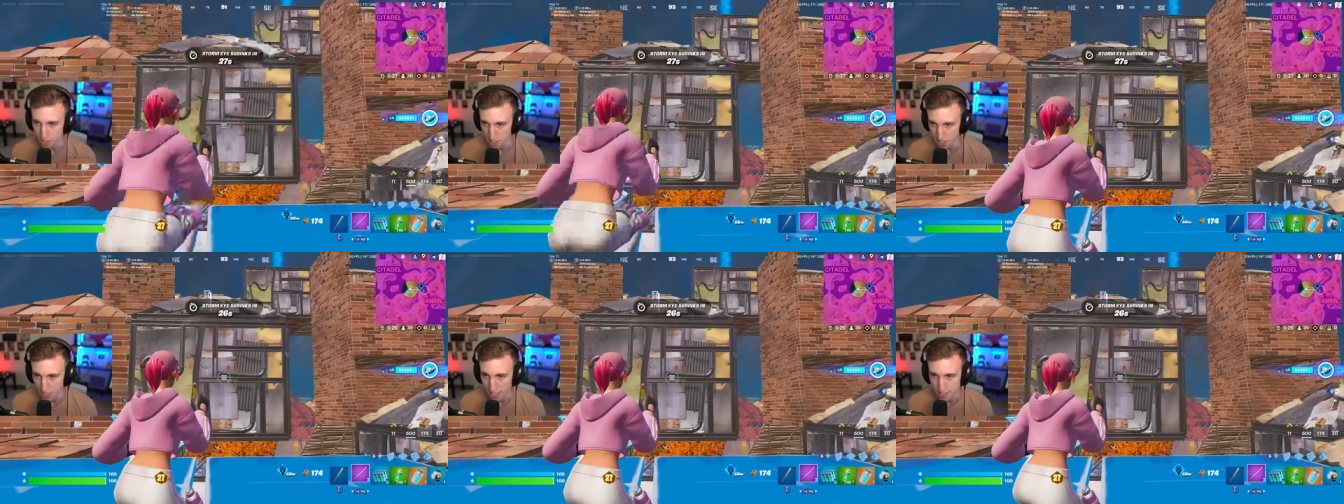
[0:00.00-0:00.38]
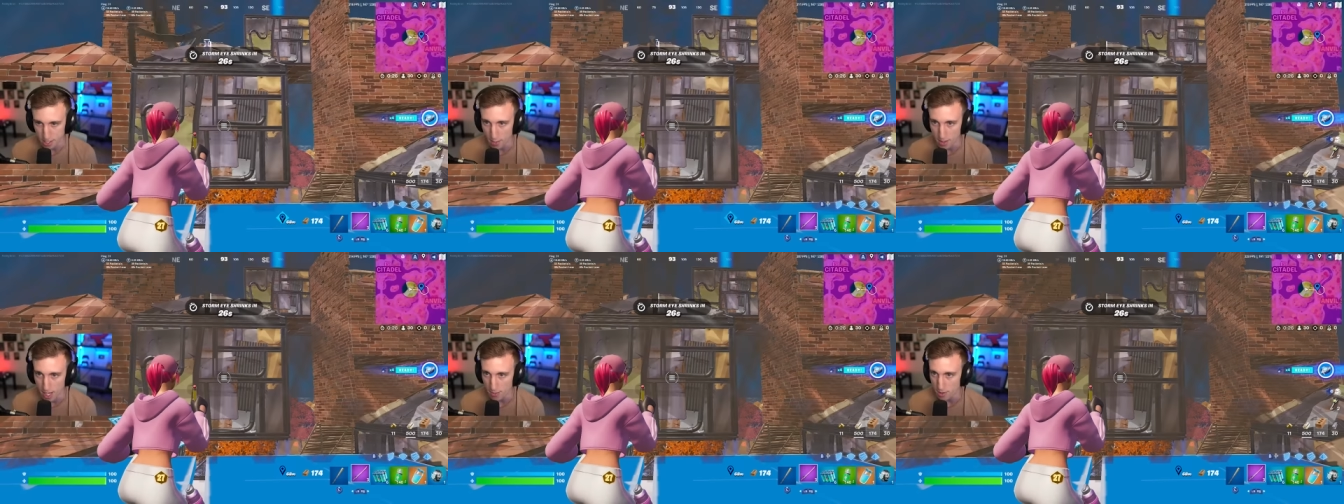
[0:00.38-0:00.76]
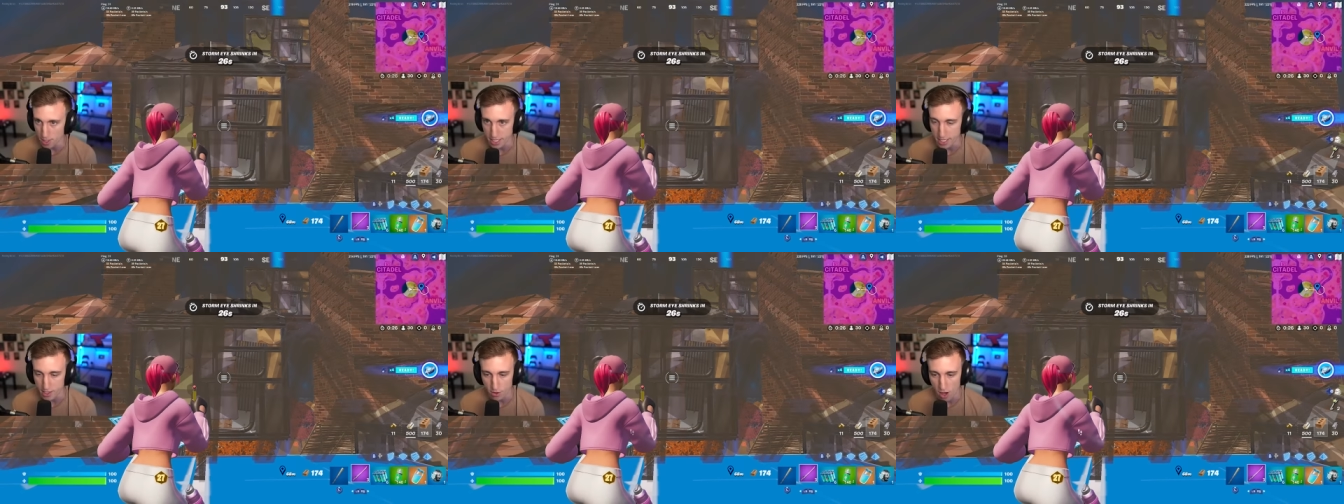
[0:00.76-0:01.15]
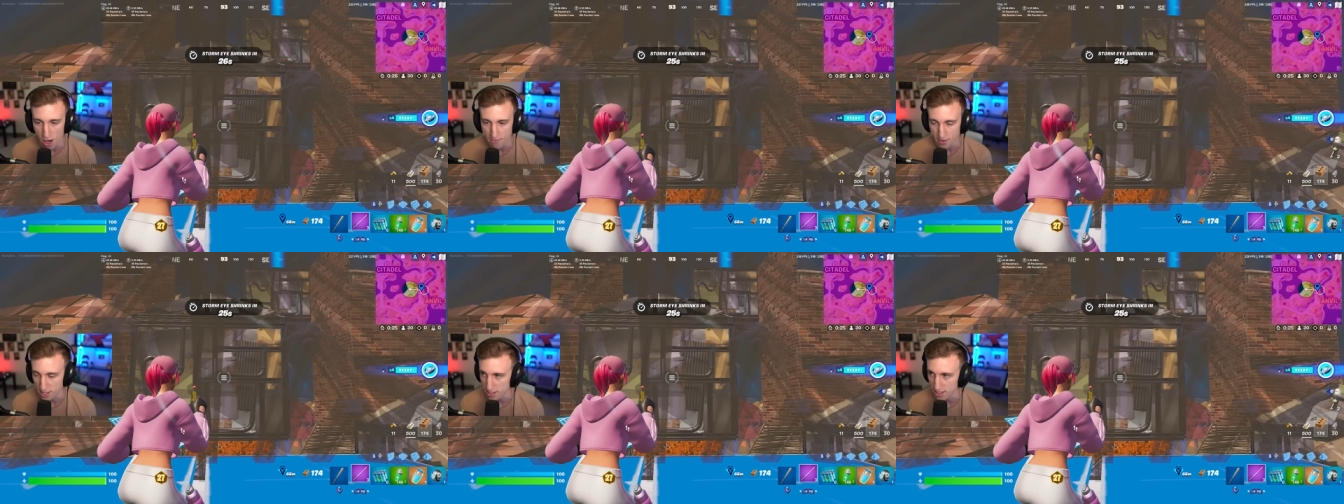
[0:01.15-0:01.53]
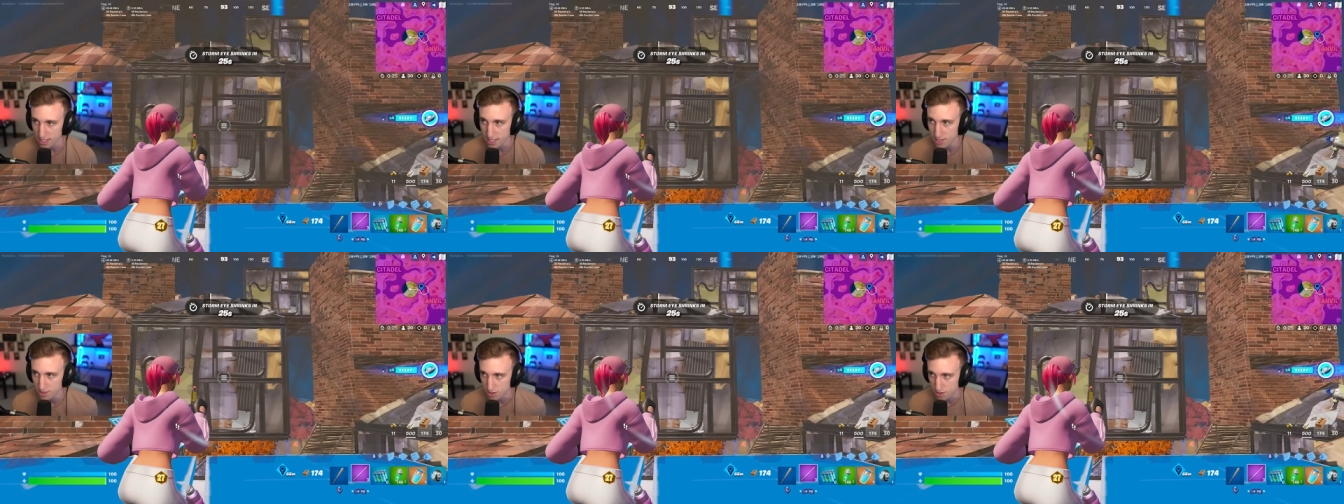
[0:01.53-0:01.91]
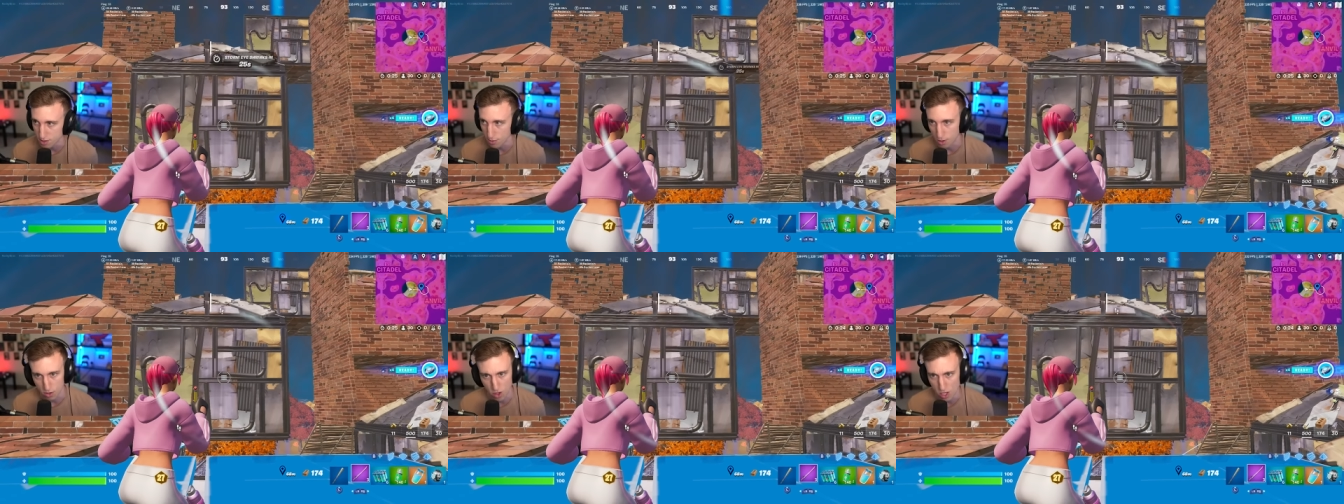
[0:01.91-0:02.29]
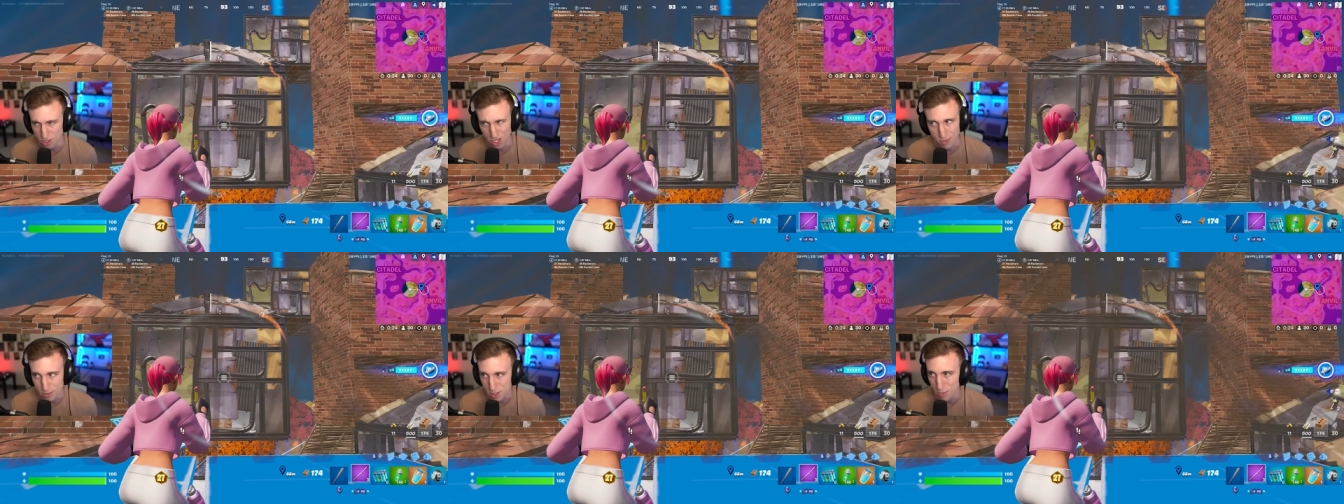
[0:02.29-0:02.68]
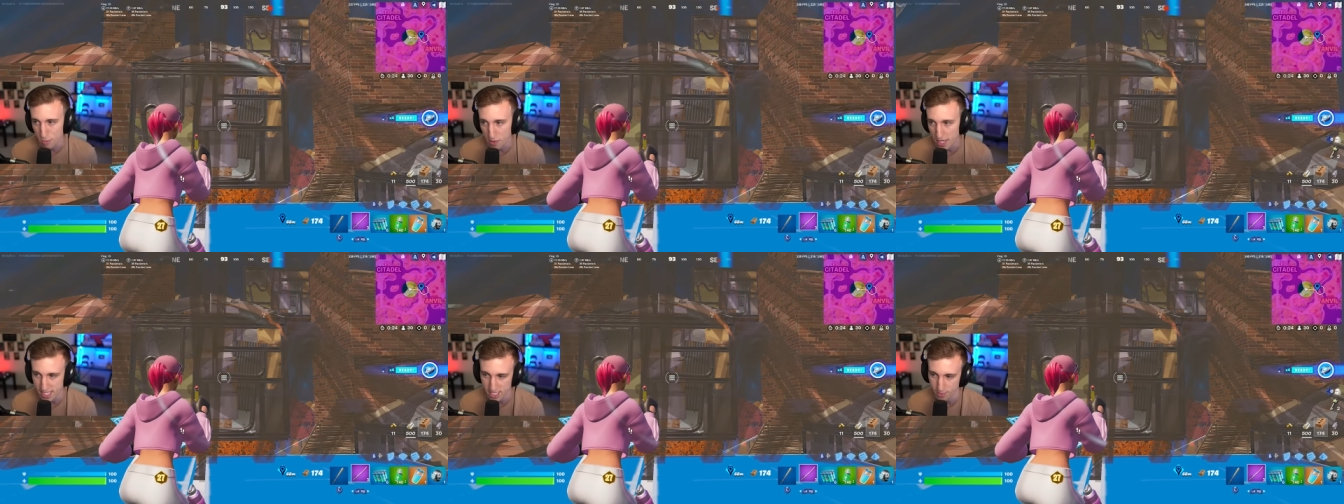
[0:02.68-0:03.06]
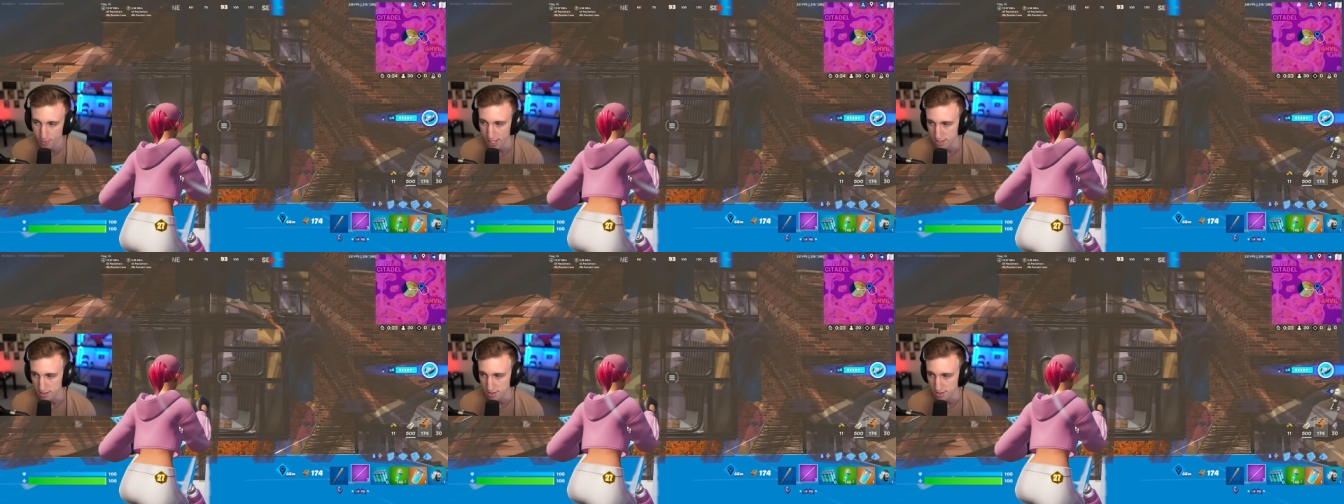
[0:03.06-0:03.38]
good thing is I'll be able to heal off at least to clutch up some placements.